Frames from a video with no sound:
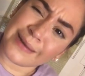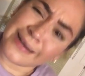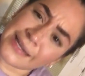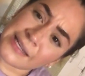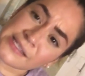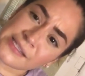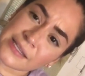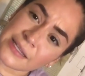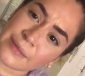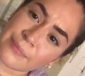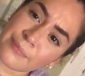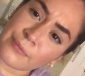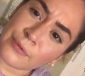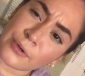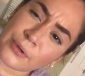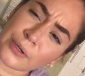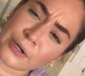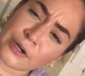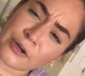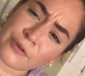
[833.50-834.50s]
my next clip,
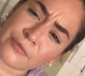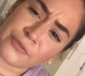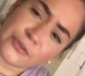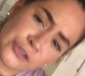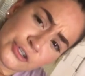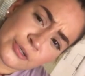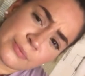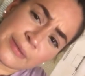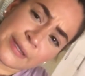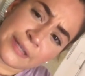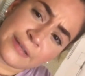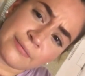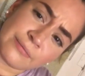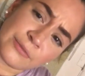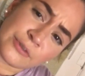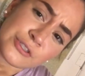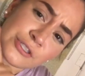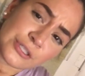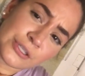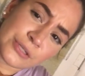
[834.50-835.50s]
or future me.
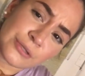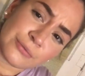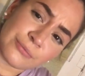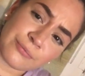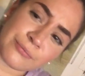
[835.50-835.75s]
We'll see you.